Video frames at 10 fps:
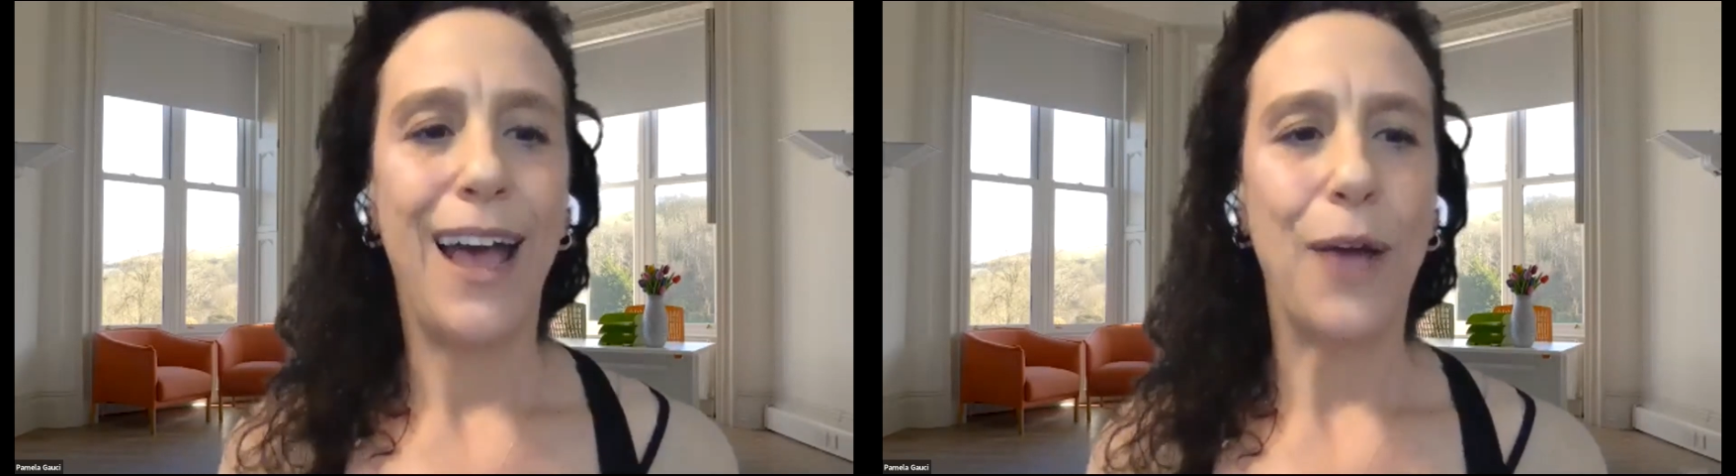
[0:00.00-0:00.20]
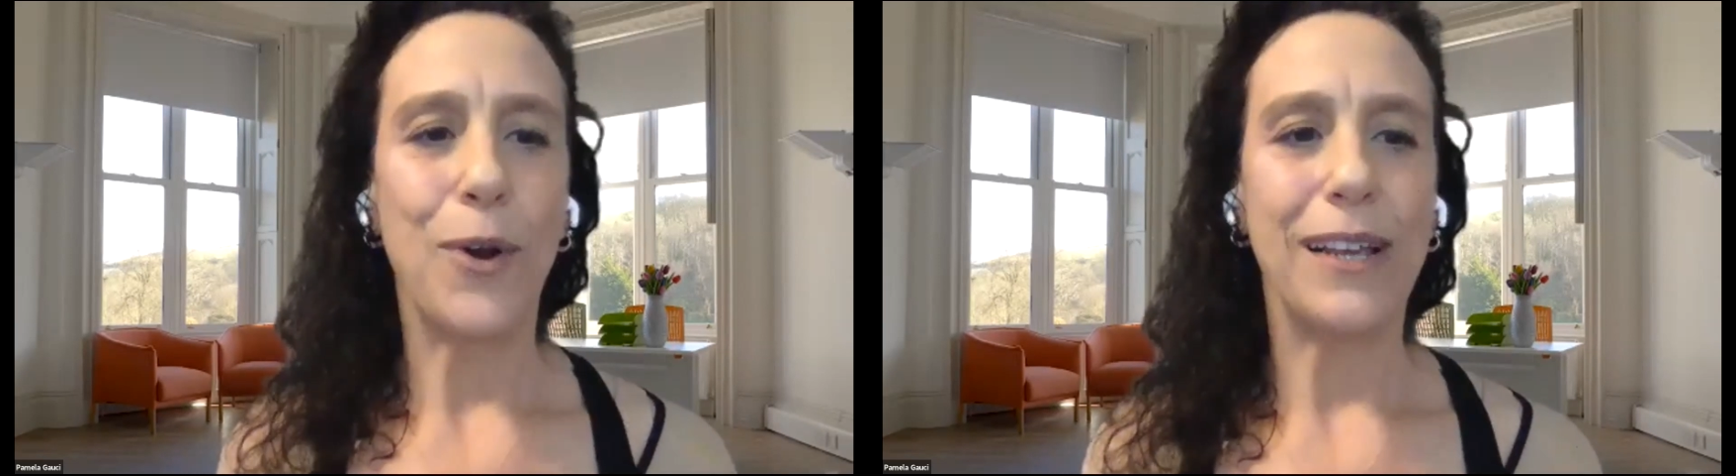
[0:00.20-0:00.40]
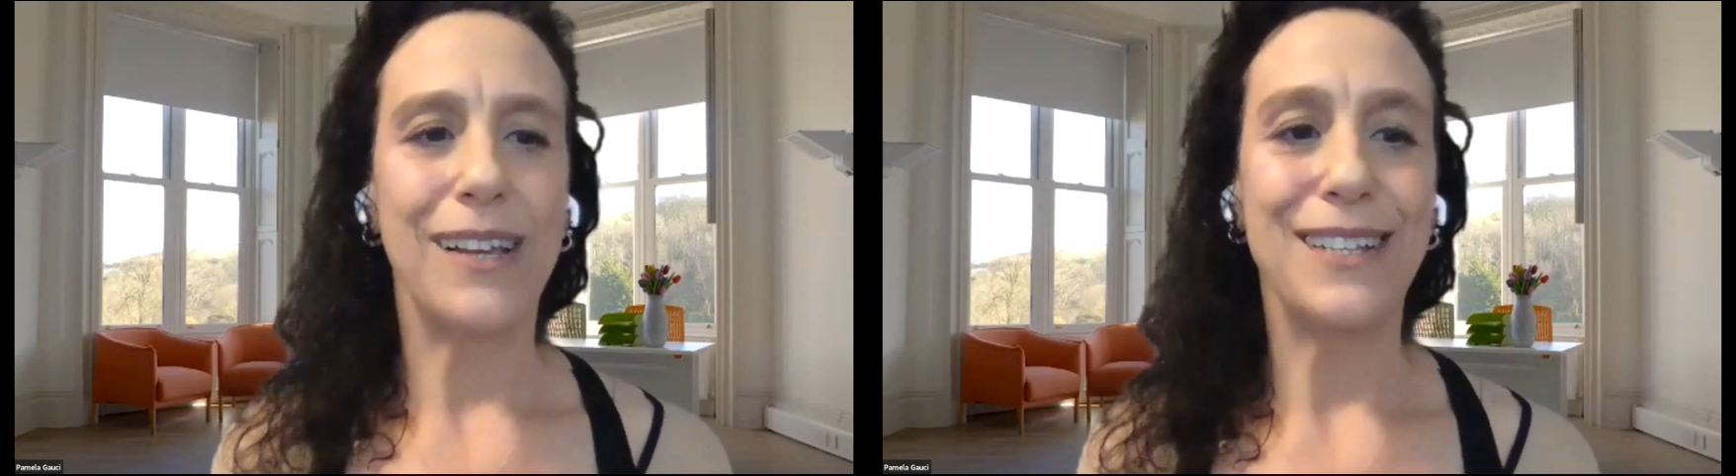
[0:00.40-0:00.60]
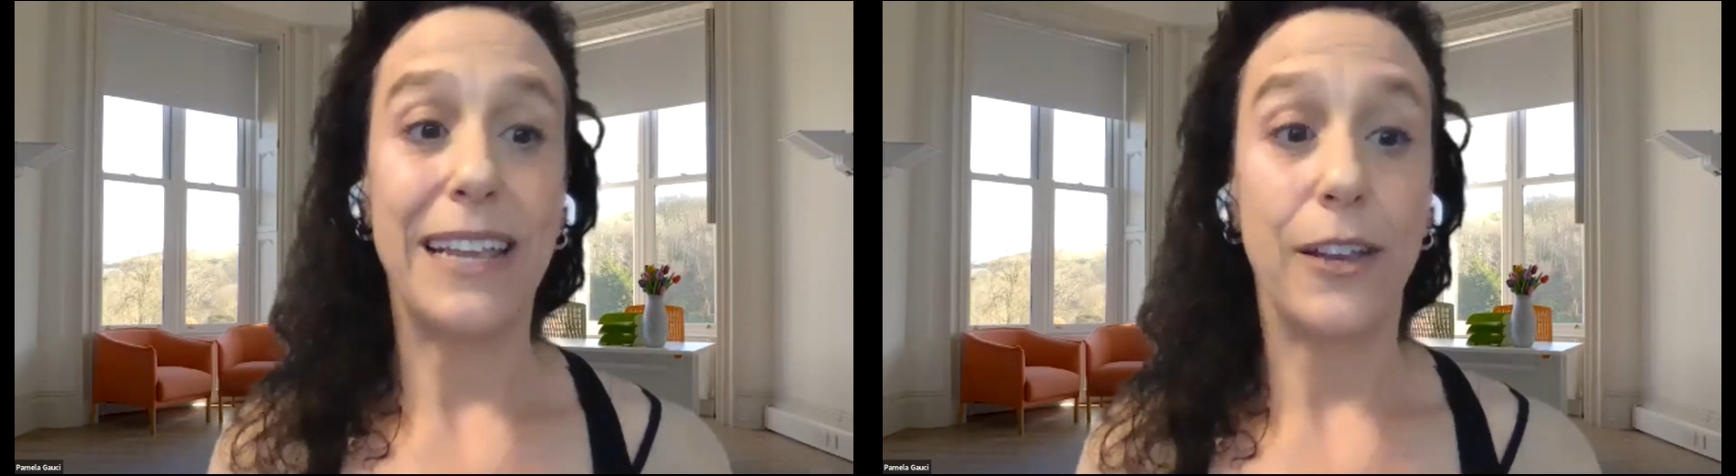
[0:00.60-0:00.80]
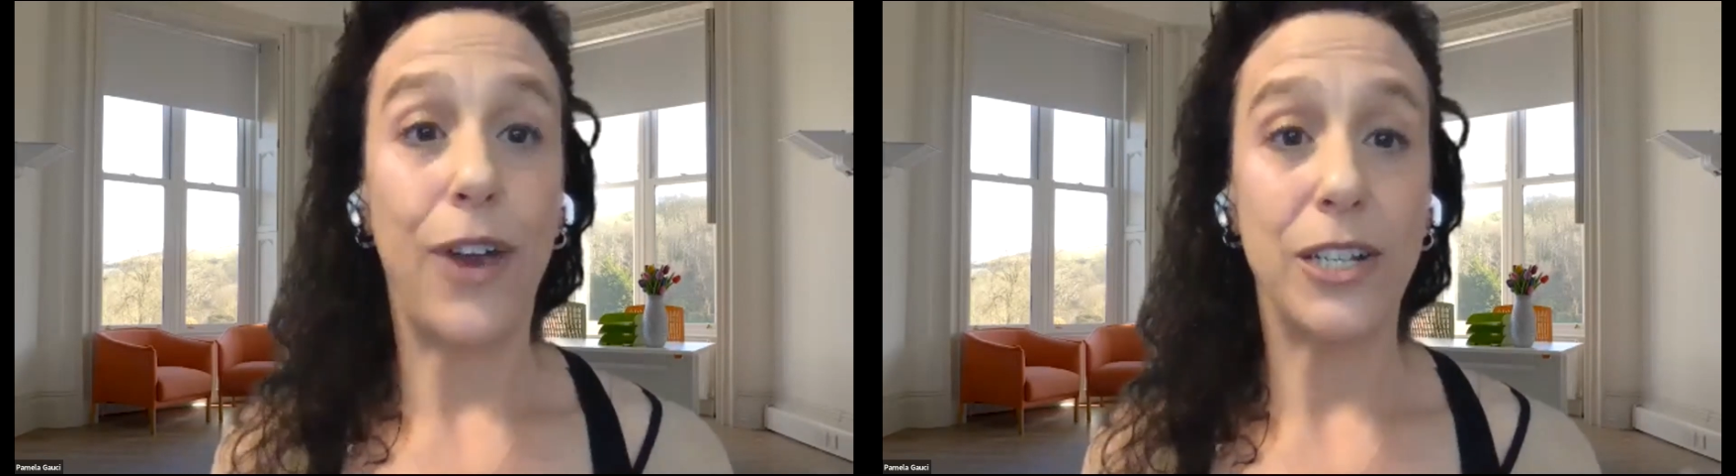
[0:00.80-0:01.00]
I want to say
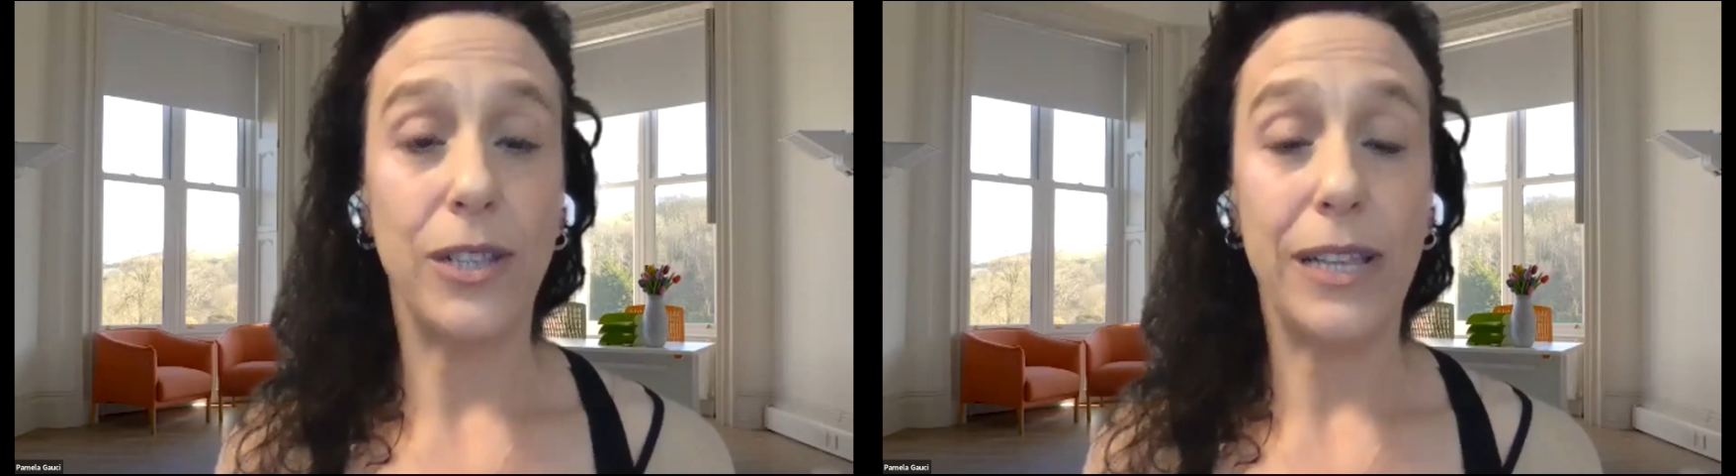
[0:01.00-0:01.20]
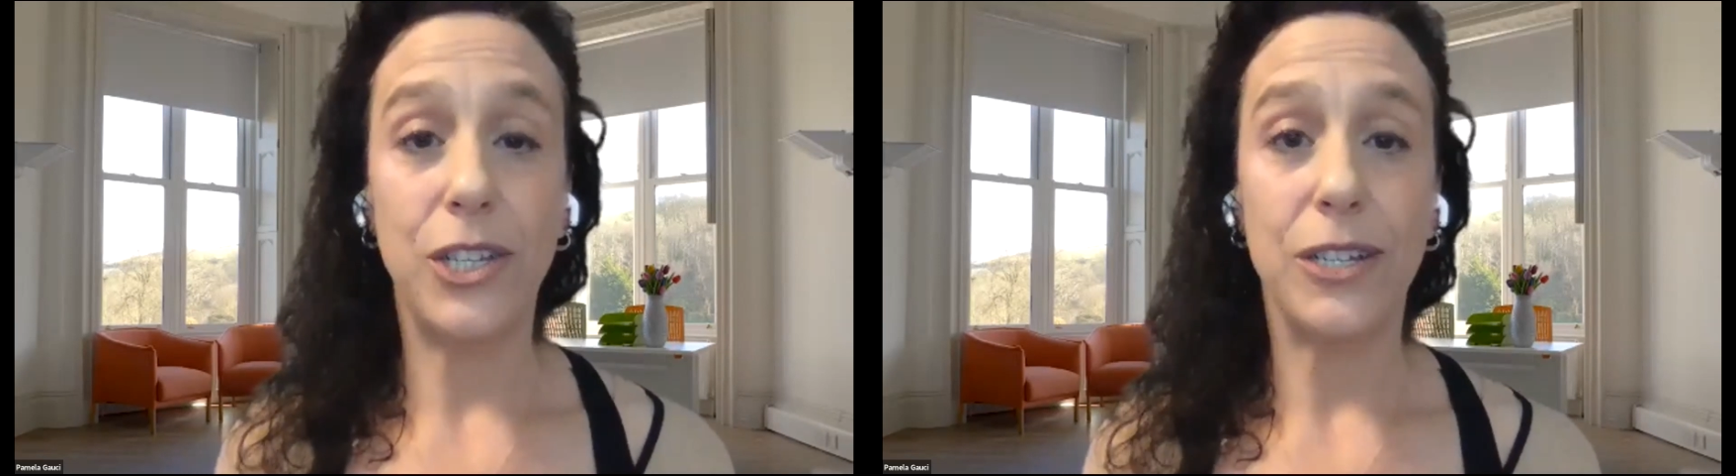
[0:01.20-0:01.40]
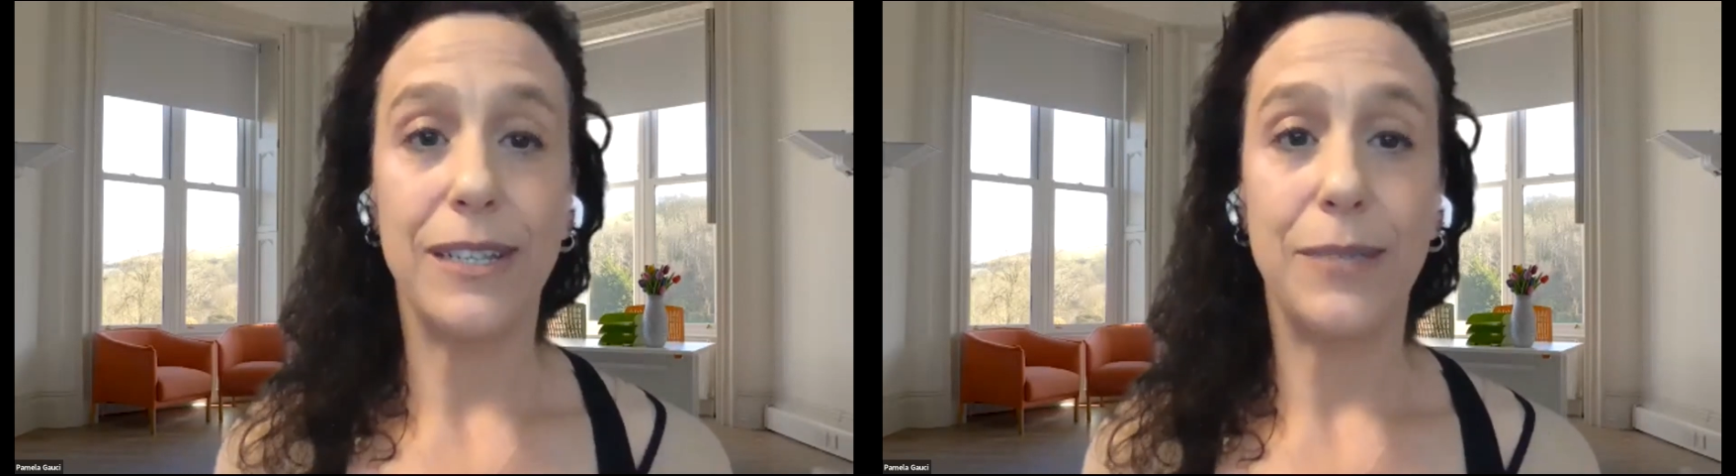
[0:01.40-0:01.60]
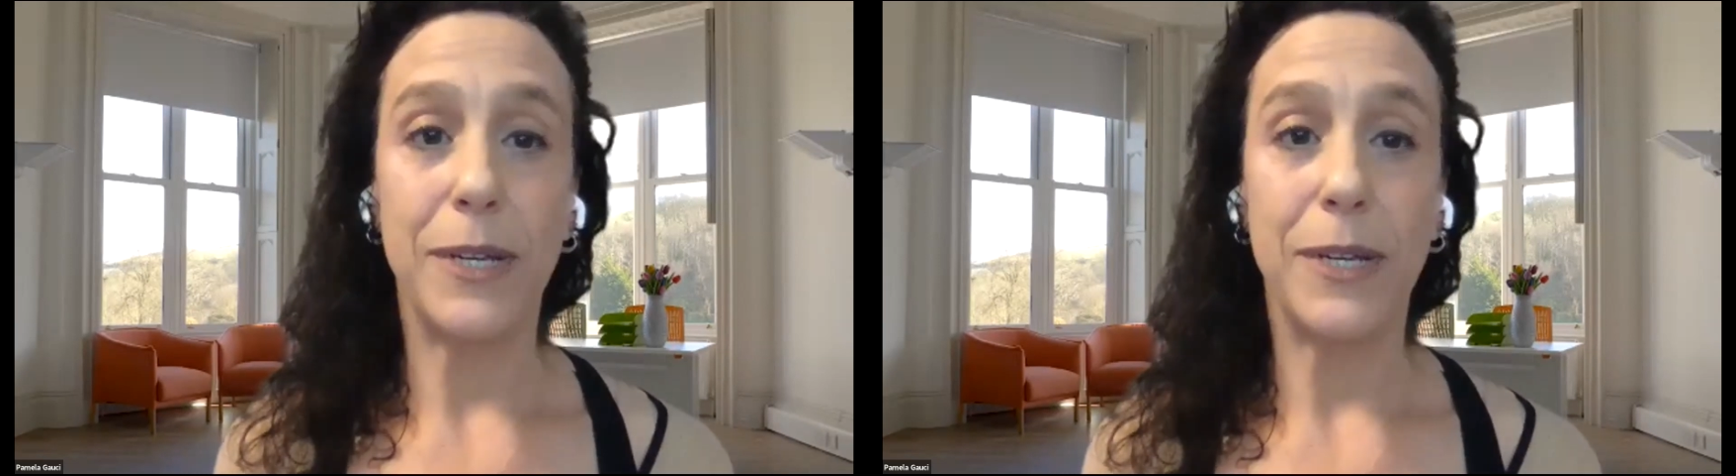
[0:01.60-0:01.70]
congratulations,